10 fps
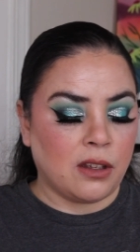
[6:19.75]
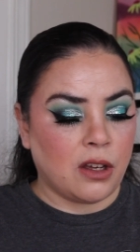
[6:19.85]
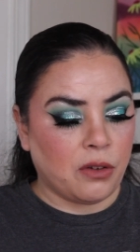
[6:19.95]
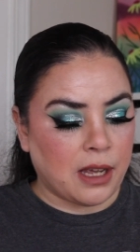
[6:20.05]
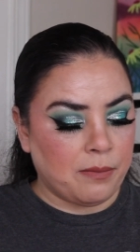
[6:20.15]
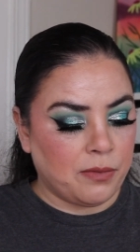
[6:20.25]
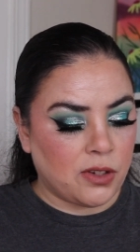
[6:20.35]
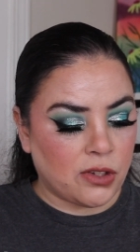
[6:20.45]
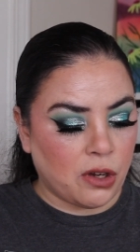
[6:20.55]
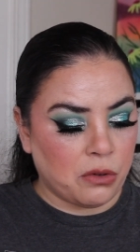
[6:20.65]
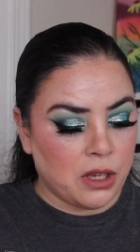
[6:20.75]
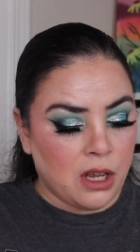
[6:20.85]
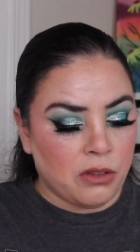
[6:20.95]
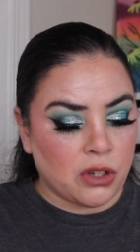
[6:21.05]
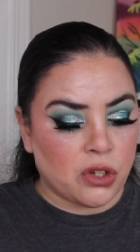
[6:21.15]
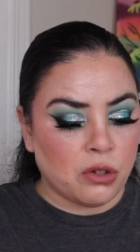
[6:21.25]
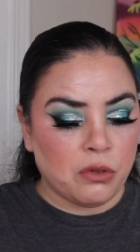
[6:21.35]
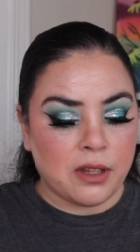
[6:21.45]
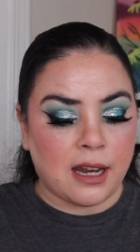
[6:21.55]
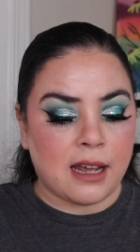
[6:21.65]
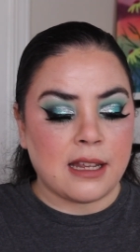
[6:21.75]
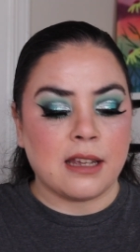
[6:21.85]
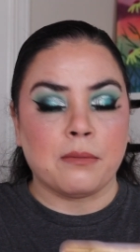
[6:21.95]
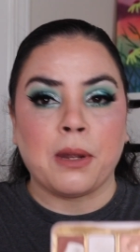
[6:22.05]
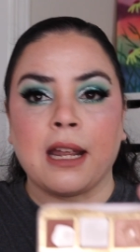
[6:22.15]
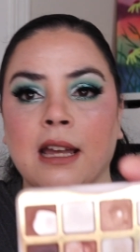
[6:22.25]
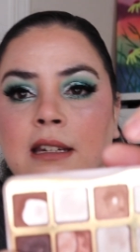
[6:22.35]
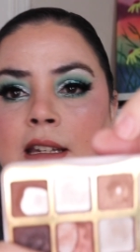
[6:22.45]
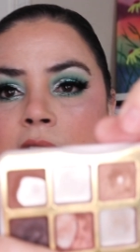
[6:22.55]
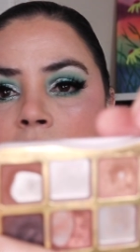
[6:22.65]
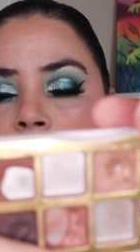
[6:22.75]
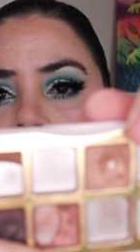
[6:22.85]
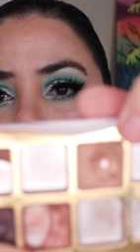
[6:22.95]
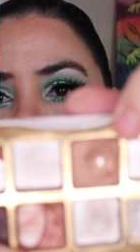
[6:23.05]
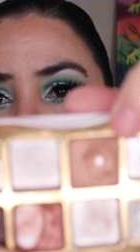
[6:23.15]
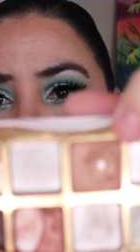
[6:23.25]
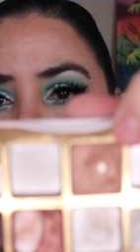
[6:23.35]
Okay, so the two that I hit pan in is this